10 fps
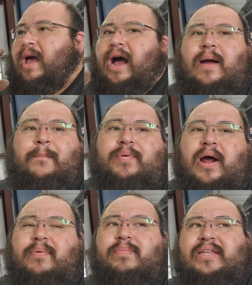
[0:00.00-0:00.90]
I'm
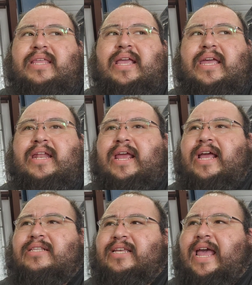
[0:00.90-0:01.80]
probably thinking
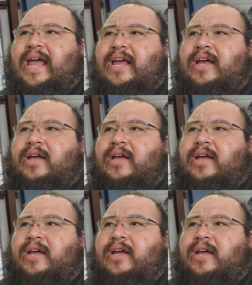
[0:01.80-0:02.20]
it's a,